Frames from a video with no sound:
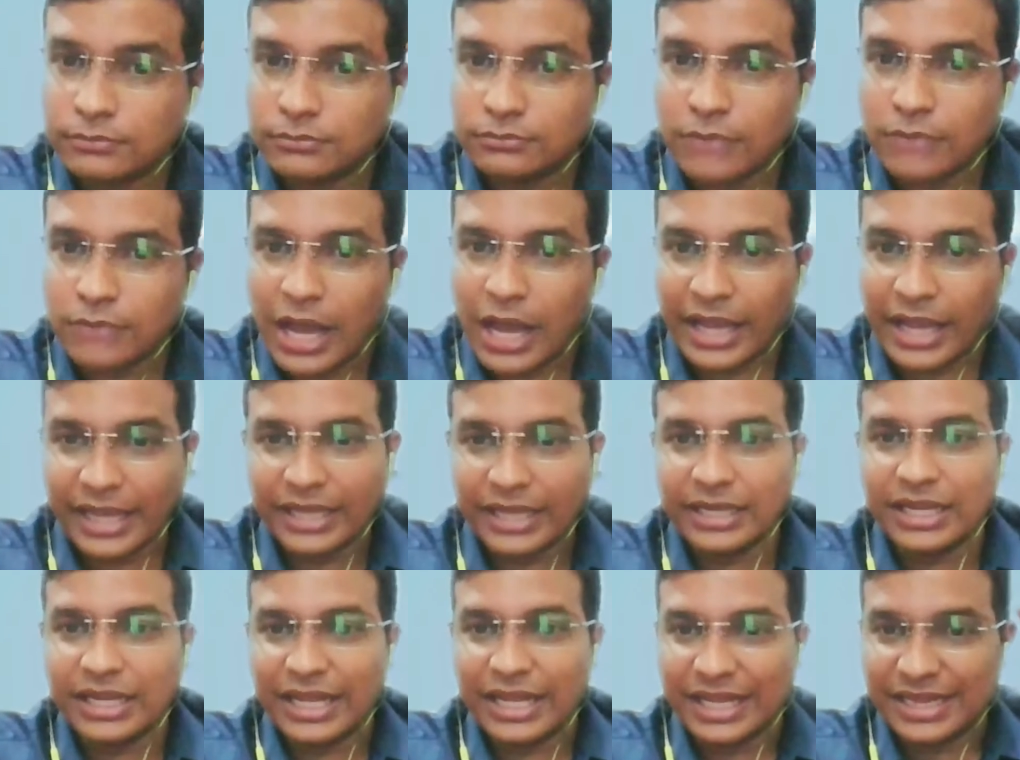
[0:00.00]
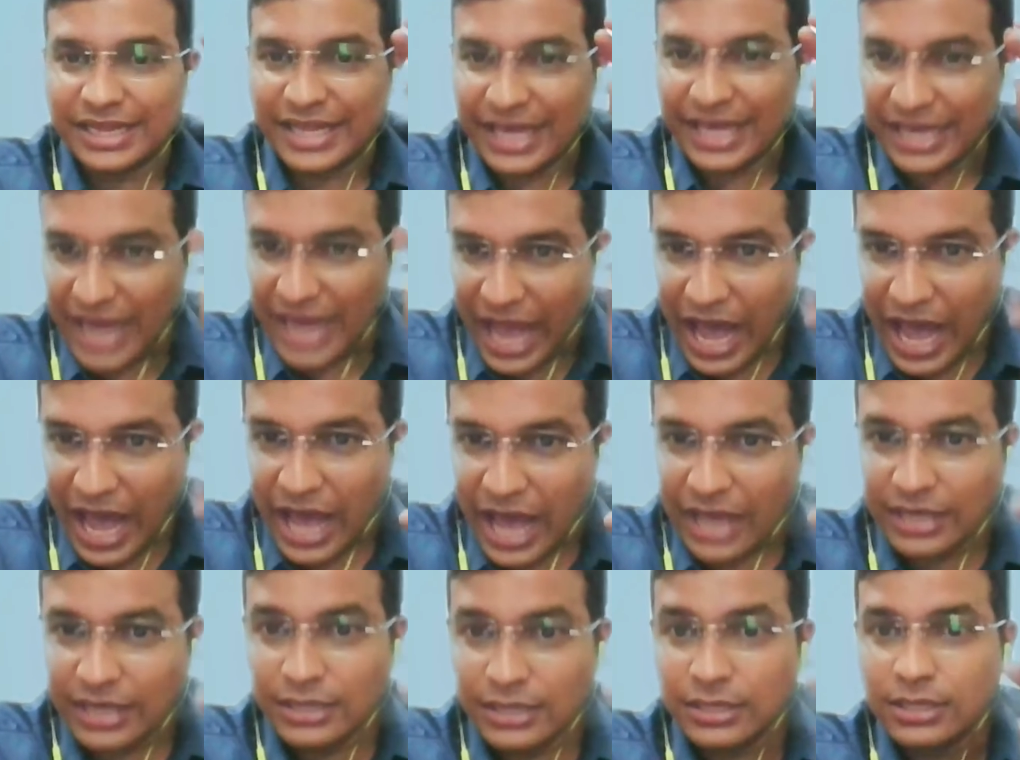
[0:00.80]
Again, there
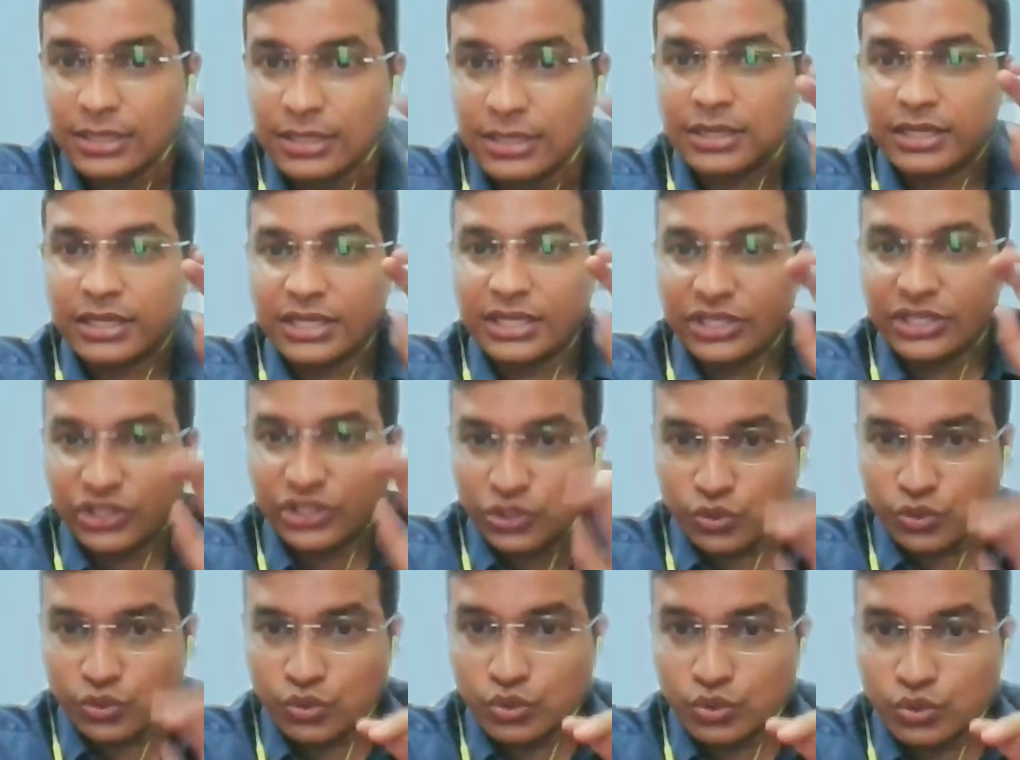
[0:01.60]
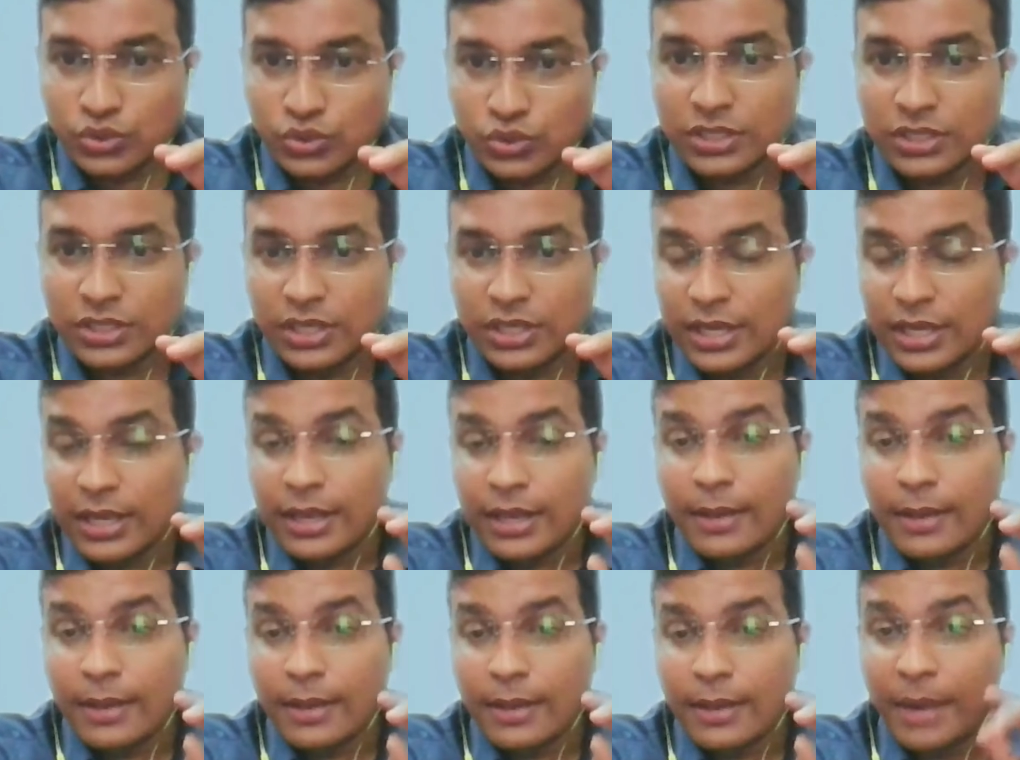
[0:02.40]
are issues,
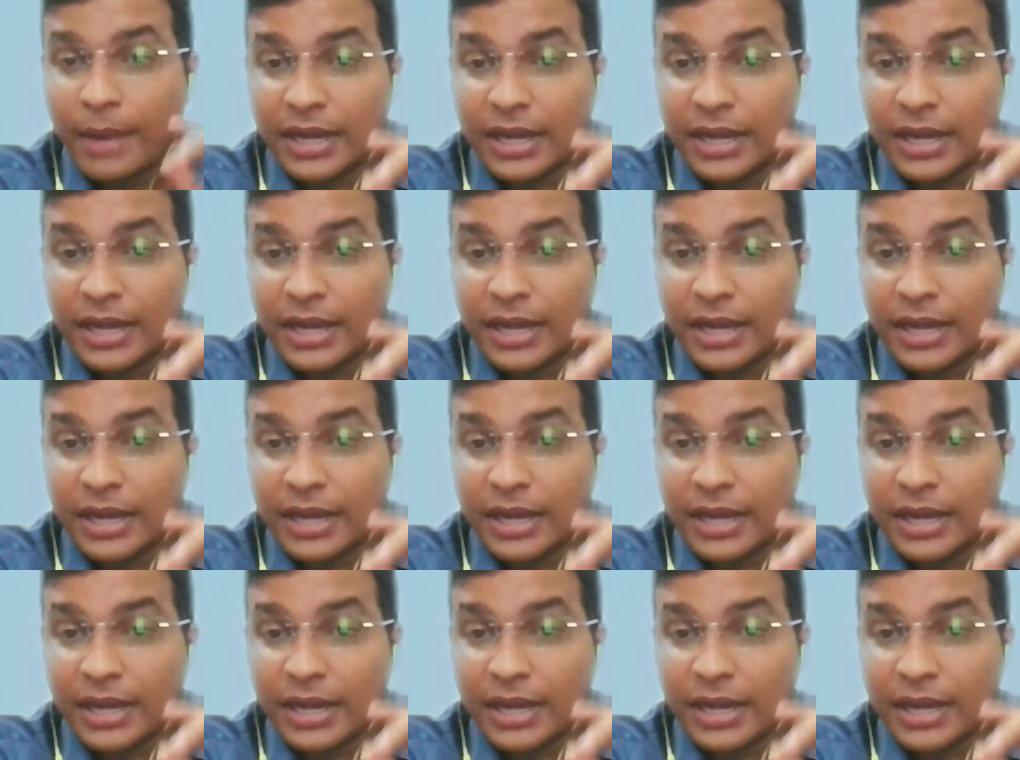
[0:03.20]
but